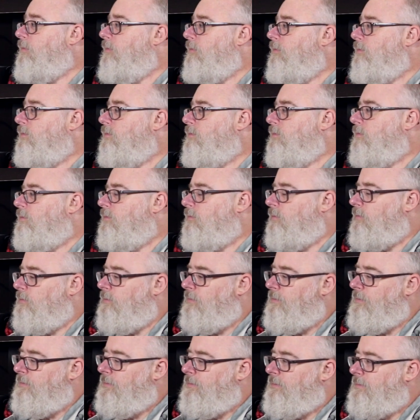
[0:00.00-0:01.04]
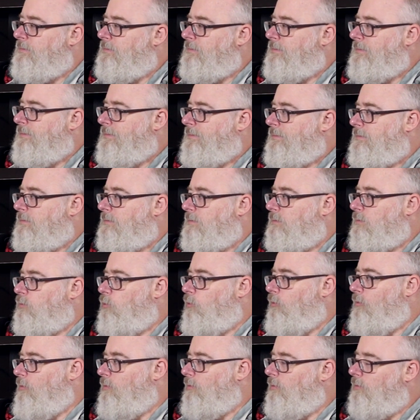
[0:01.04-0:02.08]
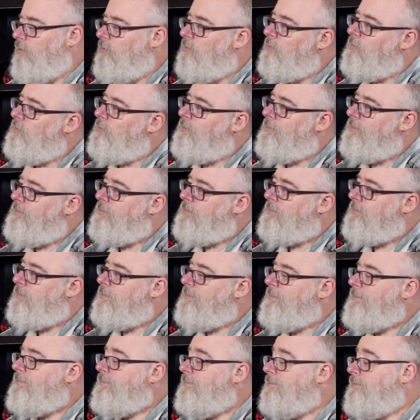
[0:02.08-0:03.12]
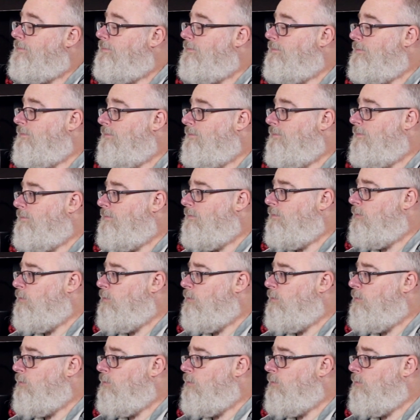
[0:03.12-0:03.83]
(not speaking)